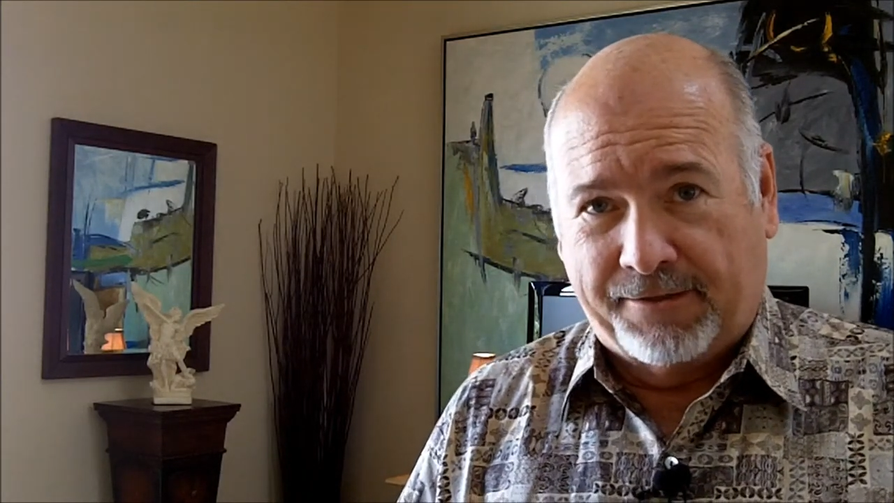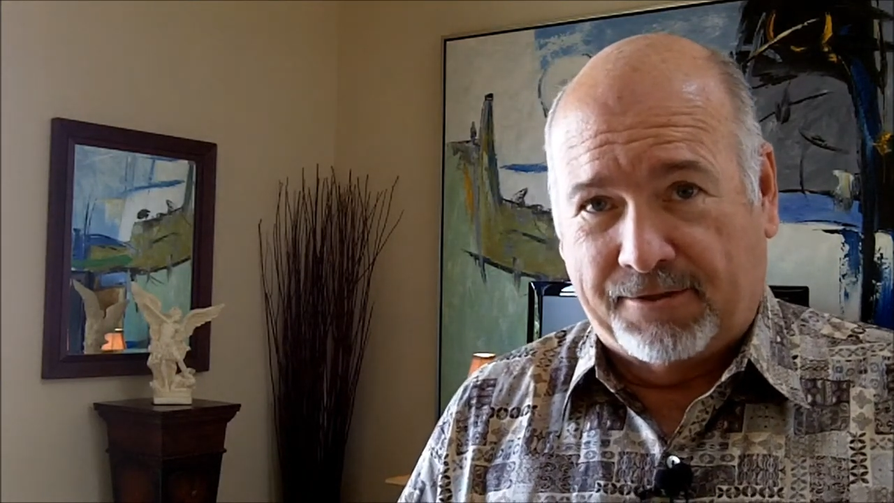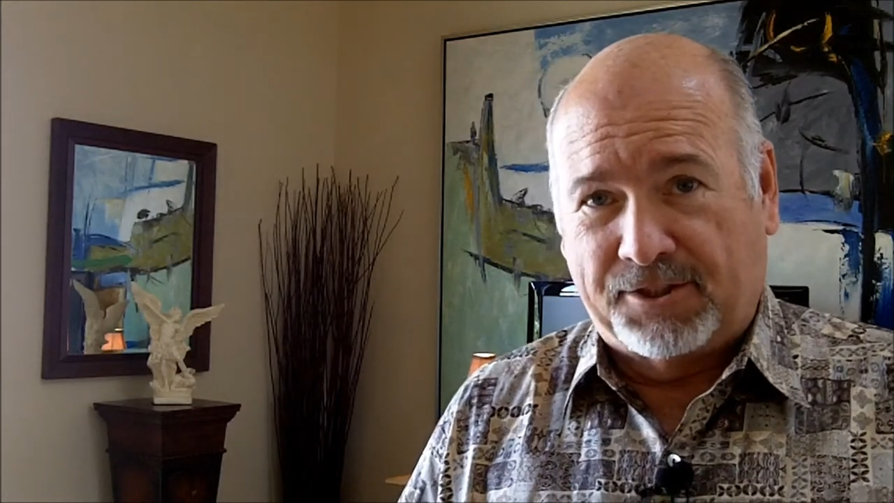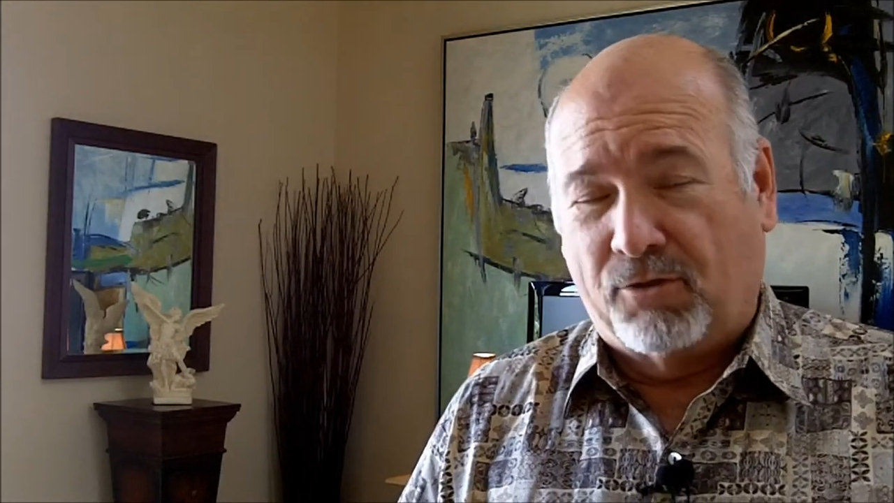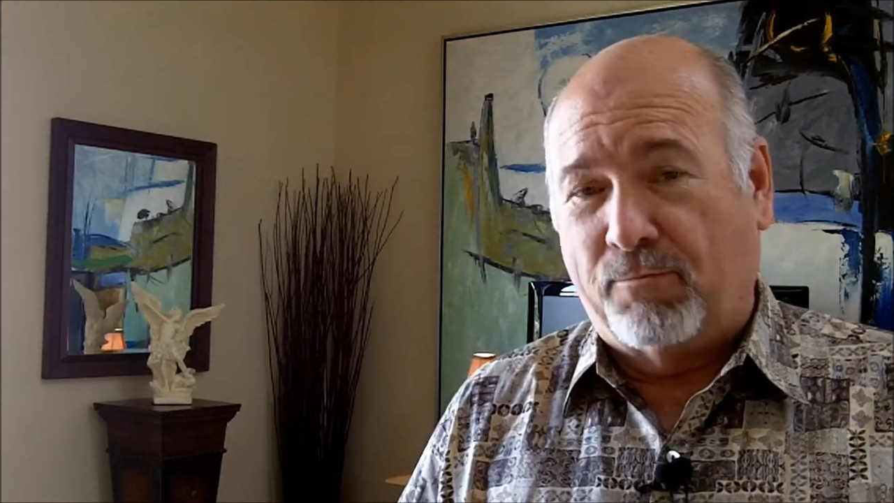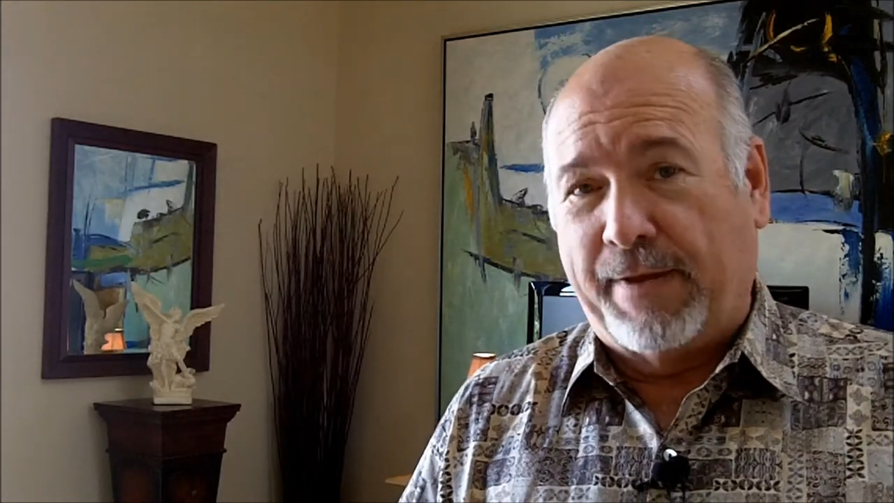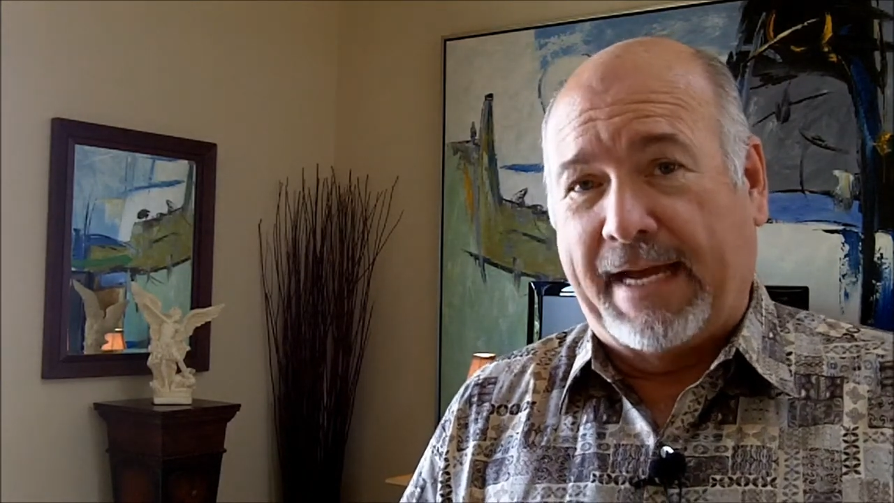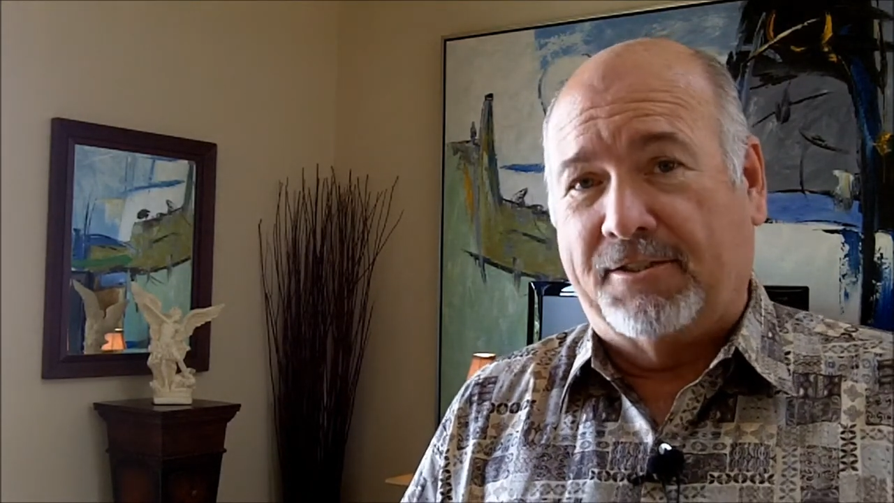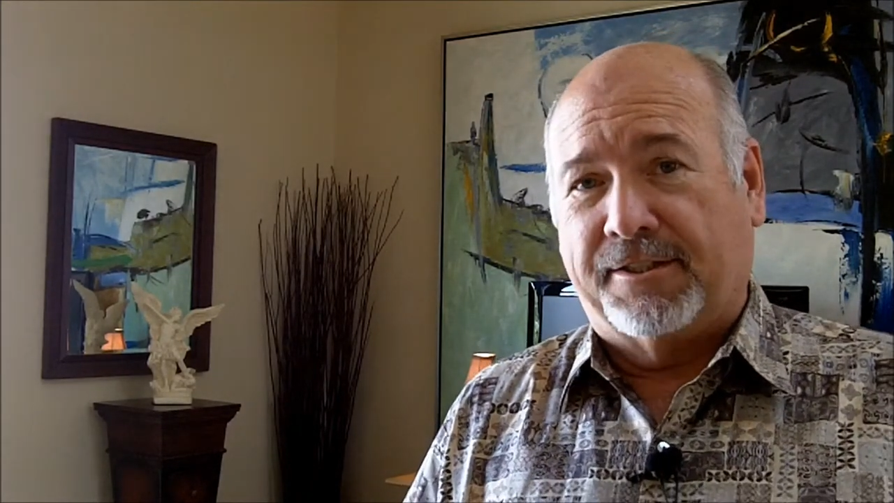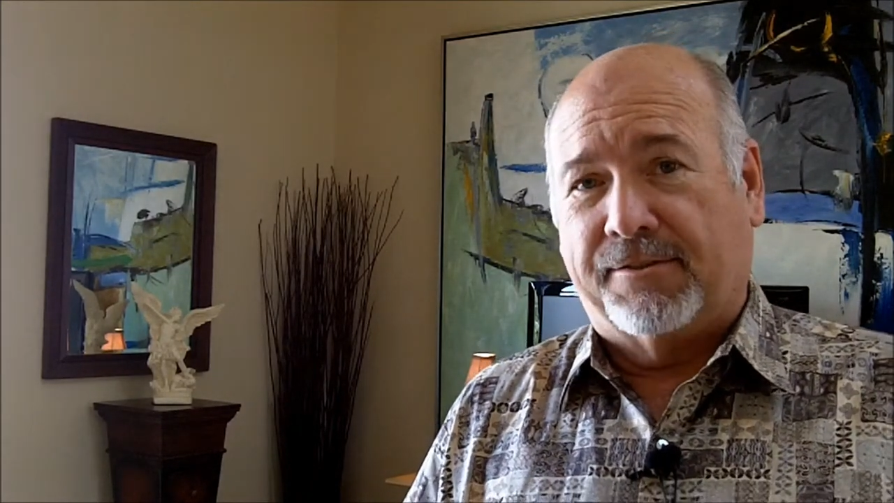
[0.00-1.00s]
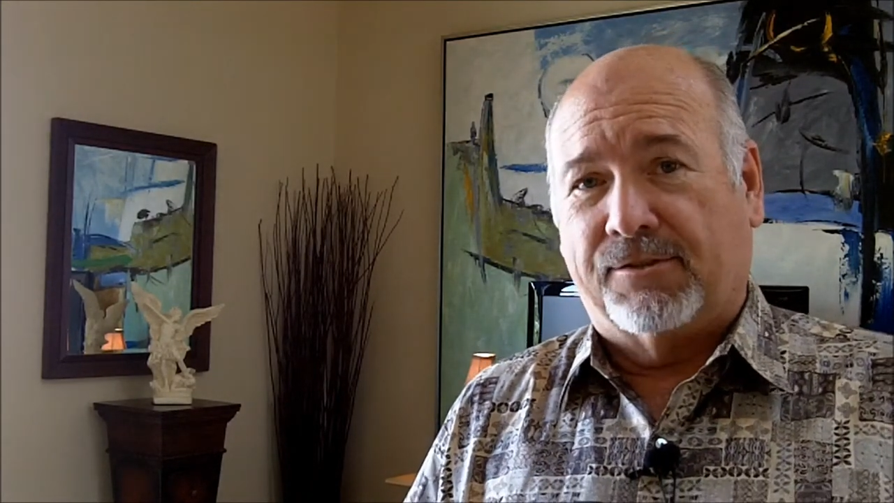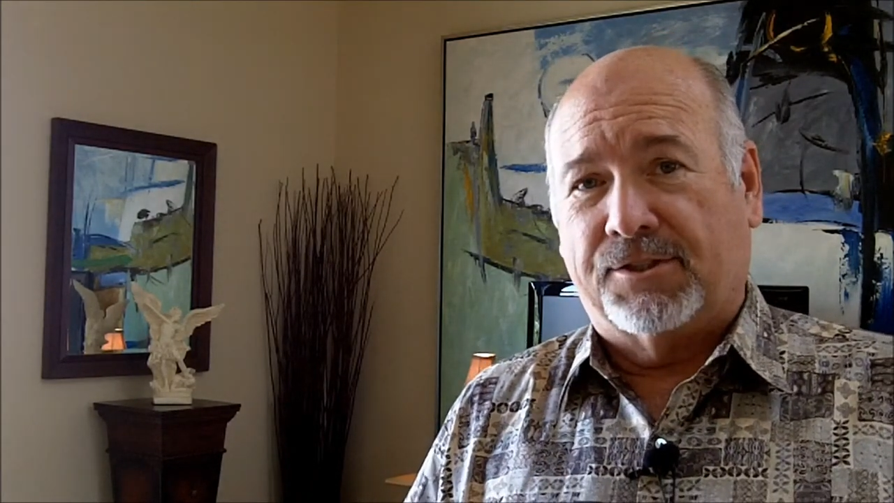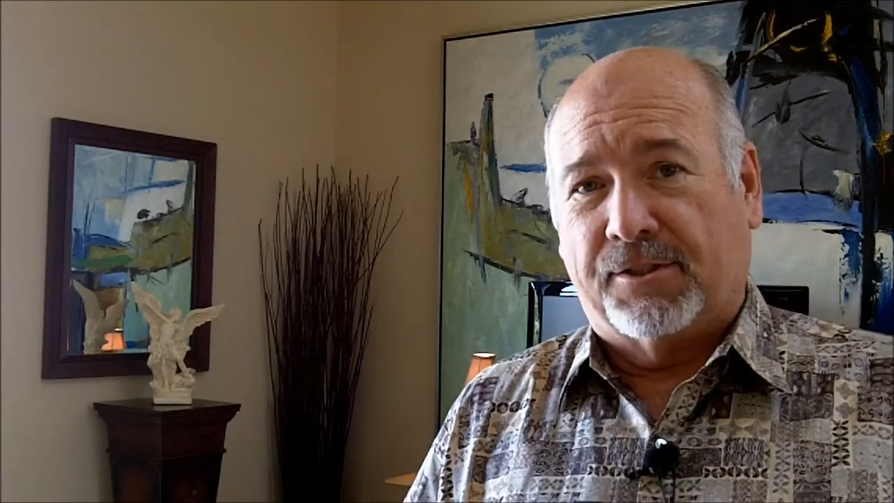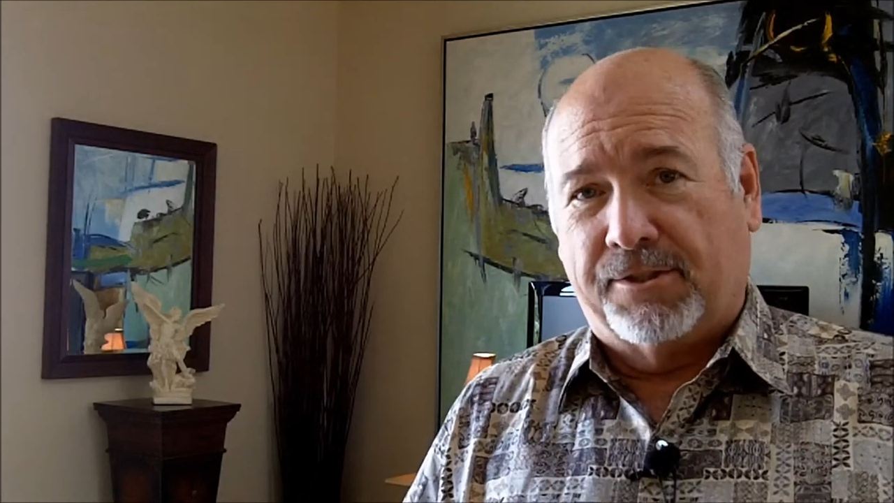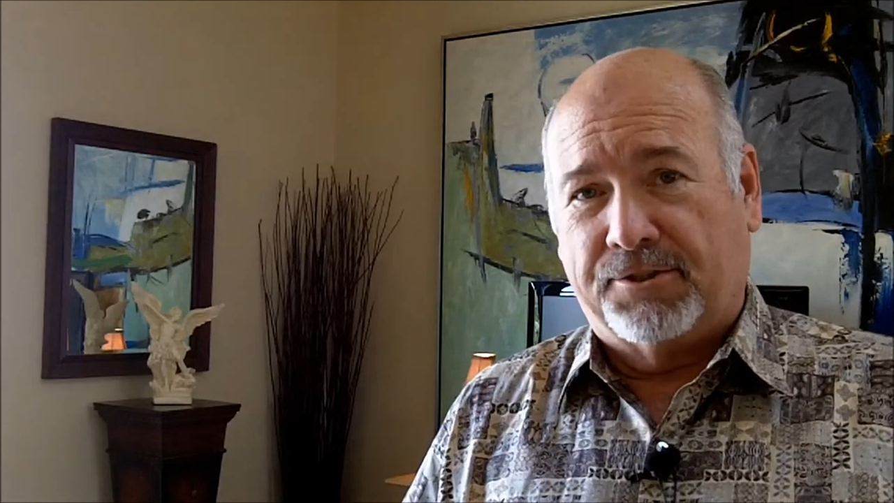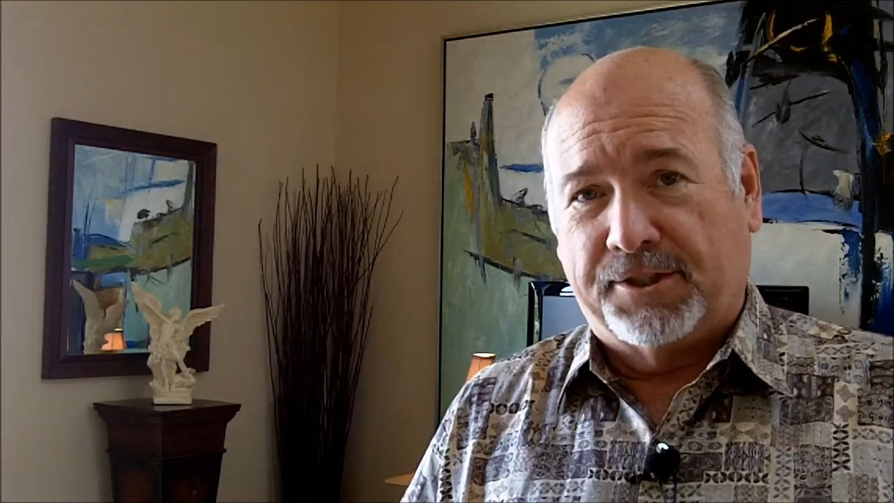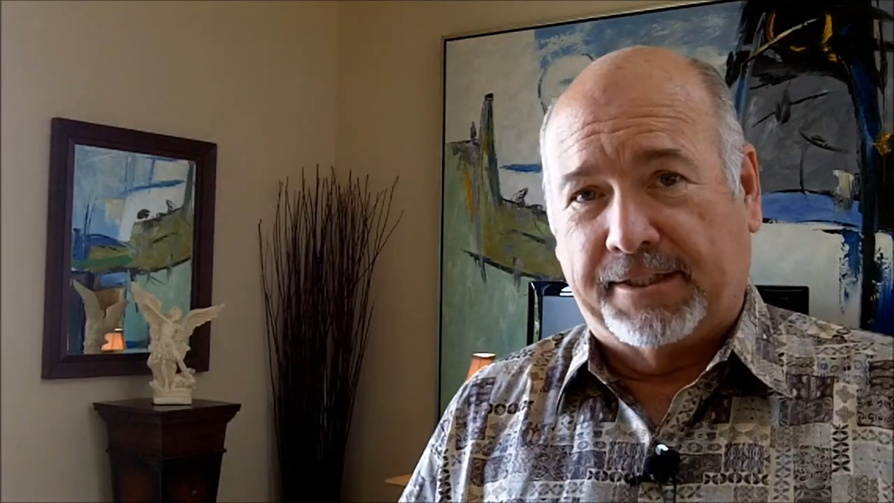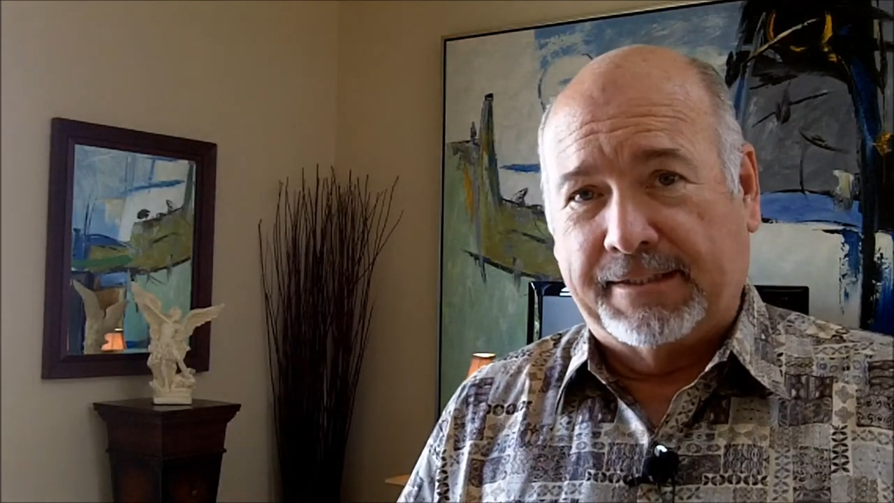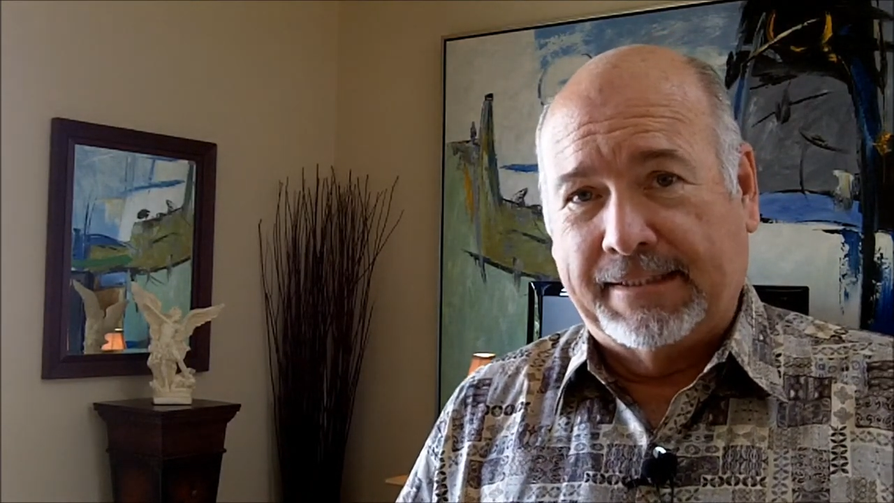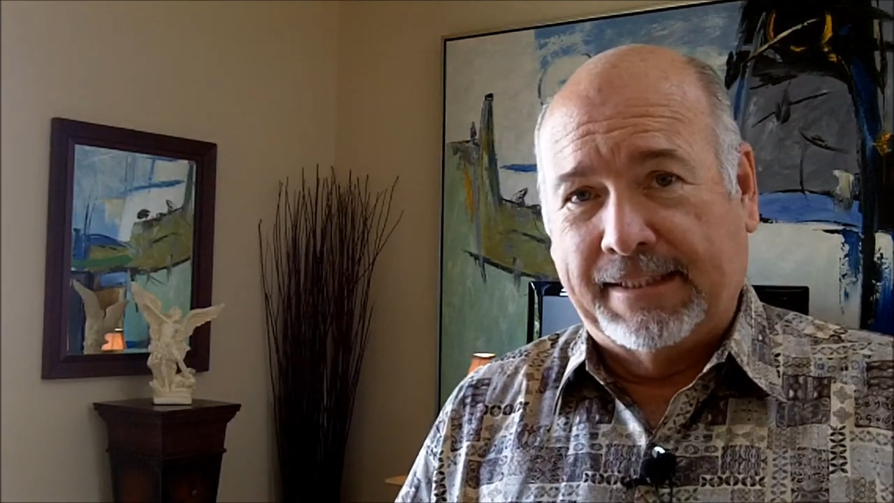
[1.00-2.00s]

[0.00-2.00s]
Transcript: there's no magical solution.